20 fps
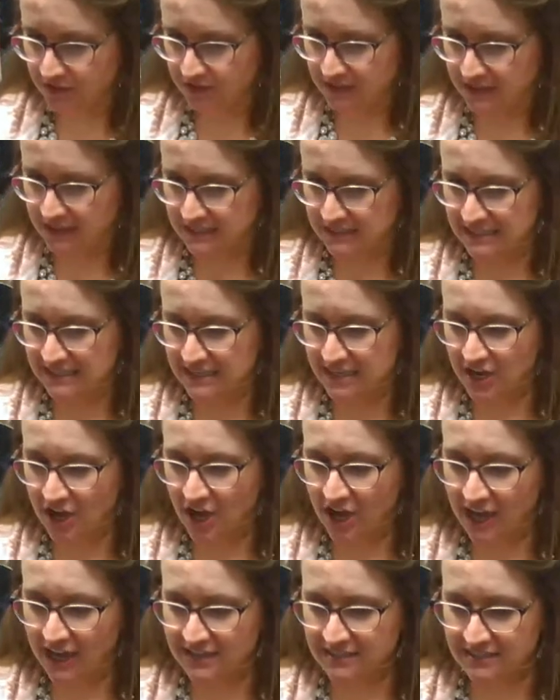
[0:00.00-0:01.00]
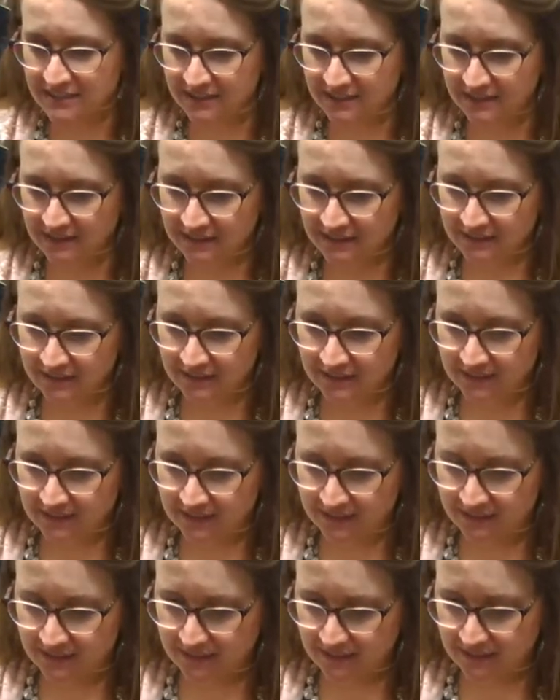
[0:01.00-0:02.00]
green. It's not
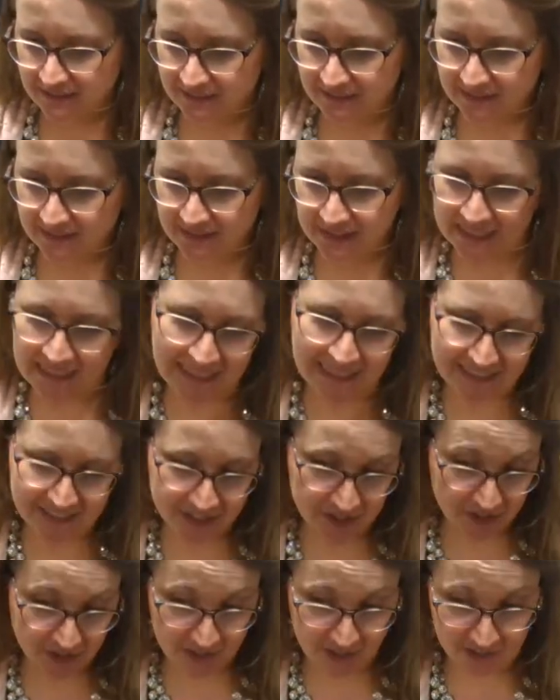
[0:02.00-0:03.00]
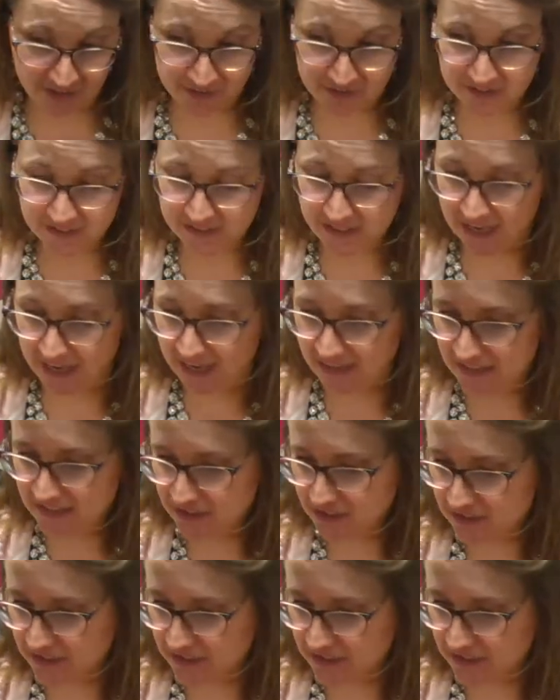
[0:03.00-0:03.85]
Easter colors, okay? So